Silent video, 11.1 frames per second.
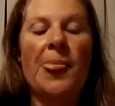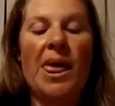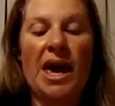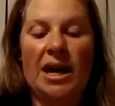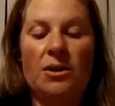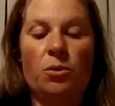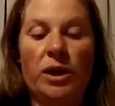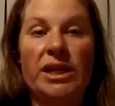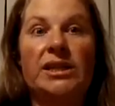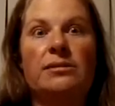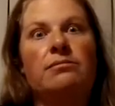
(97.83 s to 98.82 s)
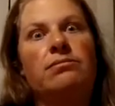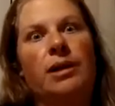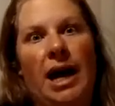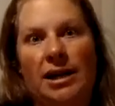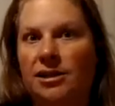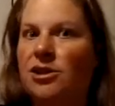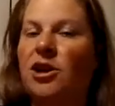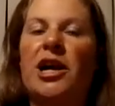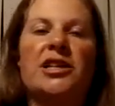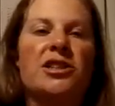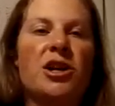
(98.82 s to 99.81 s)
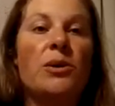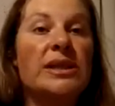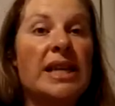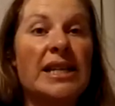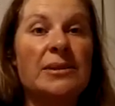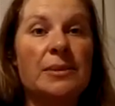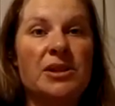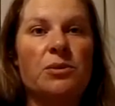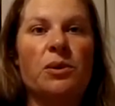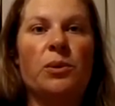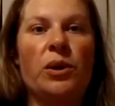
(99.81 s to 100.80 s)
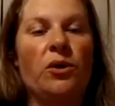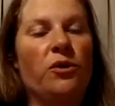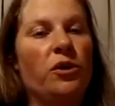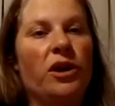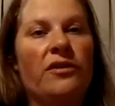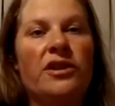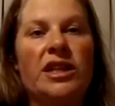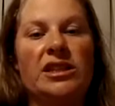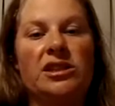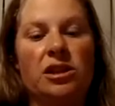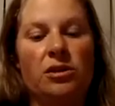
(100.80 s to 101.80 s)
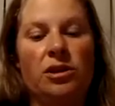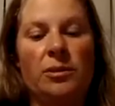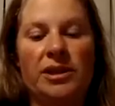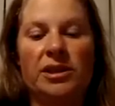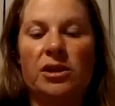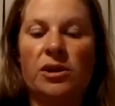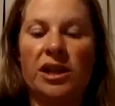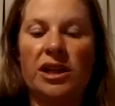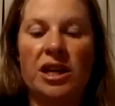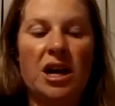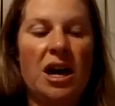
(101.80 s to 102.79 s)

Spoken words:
and we practiced our head-to-toe assessments. We went over everything slowly by slowly.